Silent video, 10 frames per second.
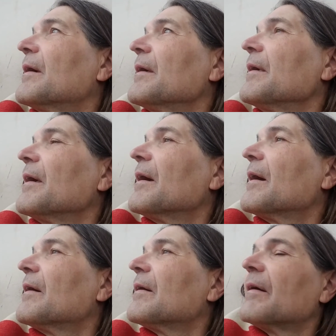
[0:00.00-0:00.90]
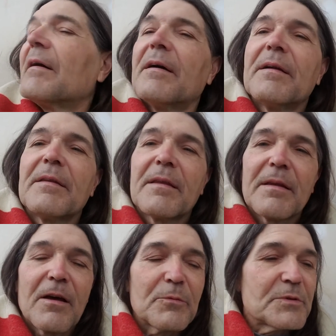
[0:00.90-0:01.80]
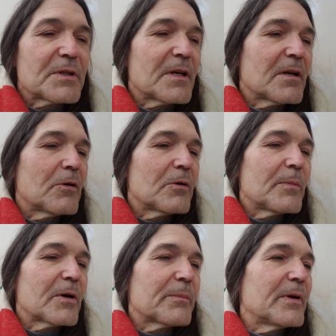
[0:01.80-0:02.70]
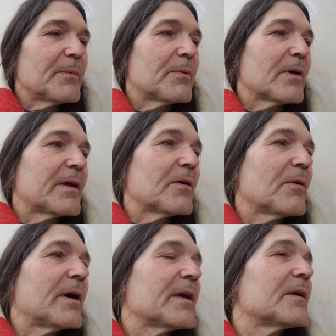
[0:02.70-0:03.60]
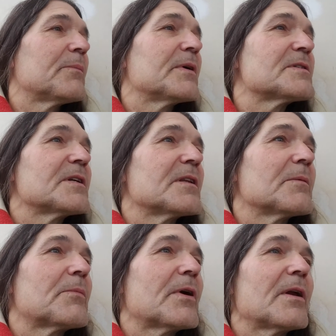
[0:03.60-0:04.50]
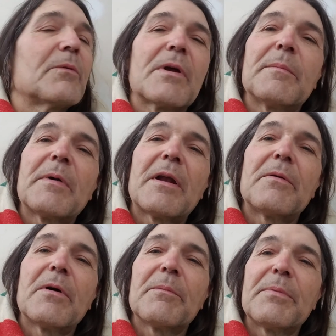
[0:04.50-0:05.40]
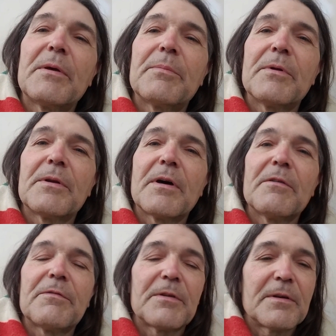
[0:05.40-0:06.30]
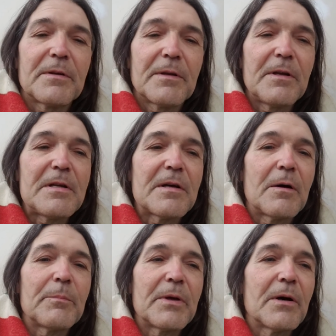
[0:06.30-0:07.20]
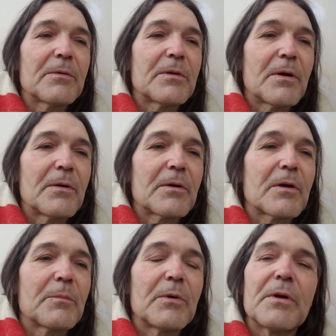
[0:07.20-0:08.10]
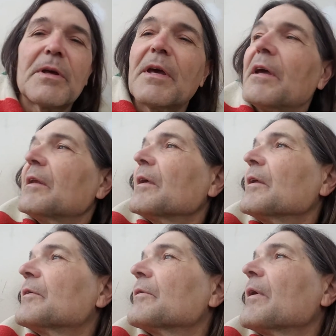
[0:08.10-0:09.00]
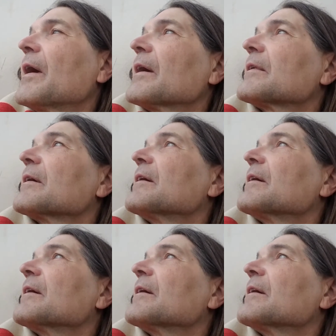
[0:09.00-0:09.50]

yeah. It helps to get out among people. I know I get busy in the brain when I'm not around people enough and need to be out there and communicate and interact